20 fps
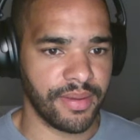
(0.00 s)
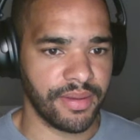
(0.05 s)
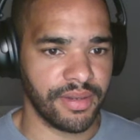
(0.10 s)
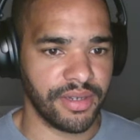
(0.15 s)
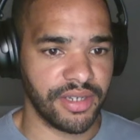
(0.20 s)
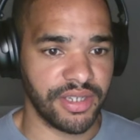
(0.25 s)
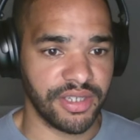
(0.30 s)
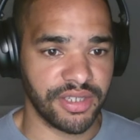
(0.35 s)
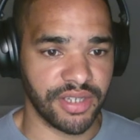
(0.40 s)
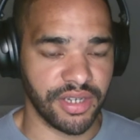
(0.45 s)

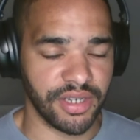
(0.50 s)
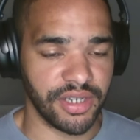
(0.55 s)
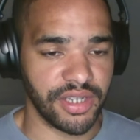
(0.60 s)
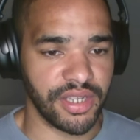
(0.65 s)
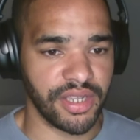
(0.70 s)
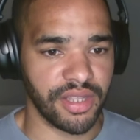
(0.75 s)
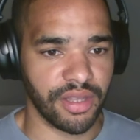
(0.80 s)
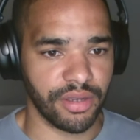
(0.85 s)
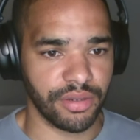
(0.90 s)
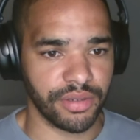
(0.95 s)
Lisa
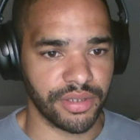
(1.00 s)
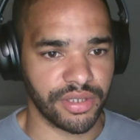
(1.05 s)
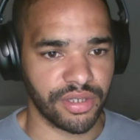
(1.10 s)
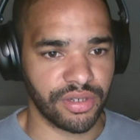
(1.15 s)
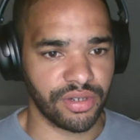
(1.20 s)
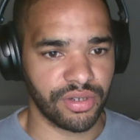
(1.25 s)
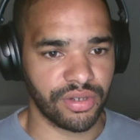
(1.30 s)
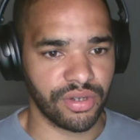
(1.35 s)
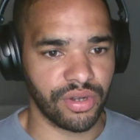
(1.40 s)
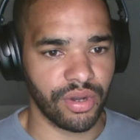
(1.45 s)
Lee, though, is
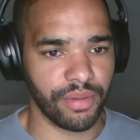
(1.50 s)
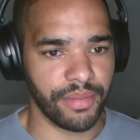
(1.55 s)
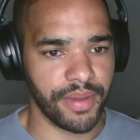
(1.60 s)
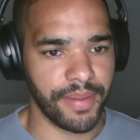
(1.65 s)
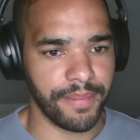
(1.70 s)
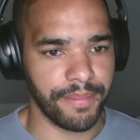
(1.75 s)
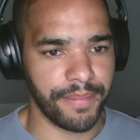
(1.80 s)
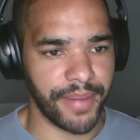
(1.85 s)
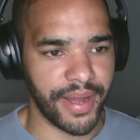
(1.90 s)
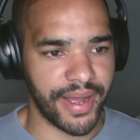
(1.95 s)

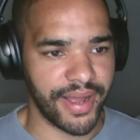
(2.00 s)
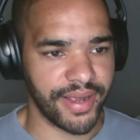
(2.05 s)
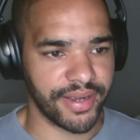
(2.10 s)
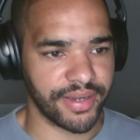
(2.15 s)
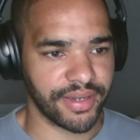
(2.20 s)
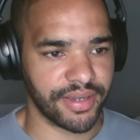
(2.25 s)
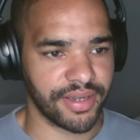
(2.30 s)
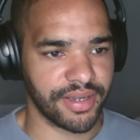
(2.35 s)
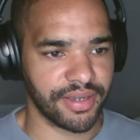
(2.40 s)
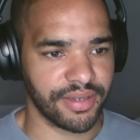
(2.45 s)
coming back.
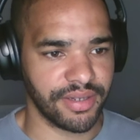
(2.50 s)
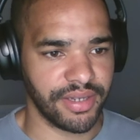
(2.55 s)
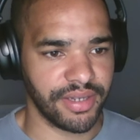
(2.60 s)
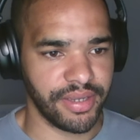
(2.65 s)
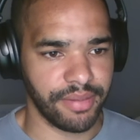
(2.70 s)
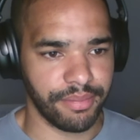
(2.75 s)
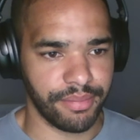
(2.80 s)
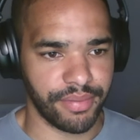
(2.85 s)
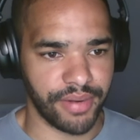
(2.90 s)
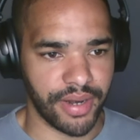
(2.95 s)

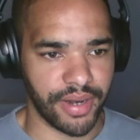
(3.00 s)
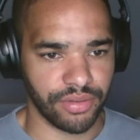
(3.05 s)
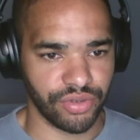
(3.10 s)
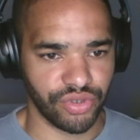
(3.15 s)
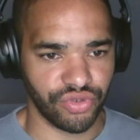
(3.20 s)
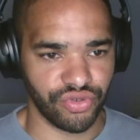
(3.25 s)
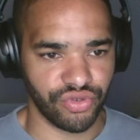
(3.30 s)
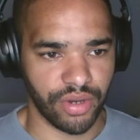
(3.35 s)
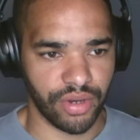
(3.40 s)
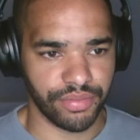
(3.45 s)
Liam Brown's
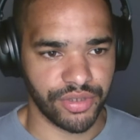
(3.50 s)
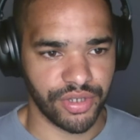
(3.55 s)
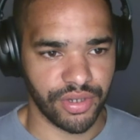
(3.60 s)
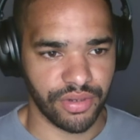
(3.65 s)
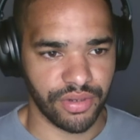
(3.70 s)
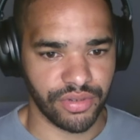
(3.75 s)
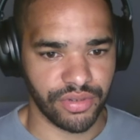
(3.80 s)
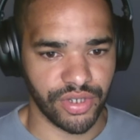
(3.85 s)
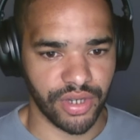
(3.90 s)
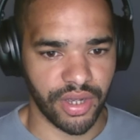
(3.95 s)
dropped
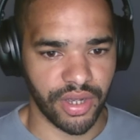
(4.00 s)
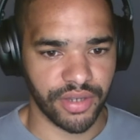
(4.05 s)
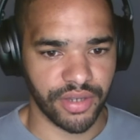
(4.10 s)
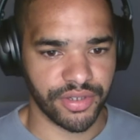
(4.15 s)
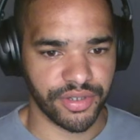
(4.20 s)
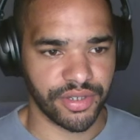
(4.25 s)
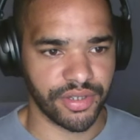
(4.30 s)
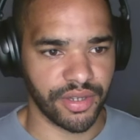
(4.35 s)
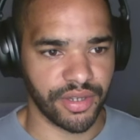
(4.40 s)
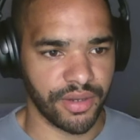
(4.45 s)
2 shots.
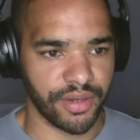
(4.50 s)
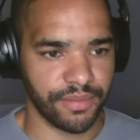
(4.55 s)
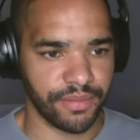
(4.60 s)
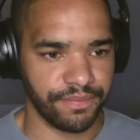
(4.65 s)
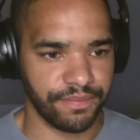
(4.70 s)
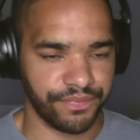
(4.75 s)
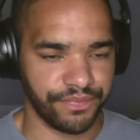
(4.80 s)
So,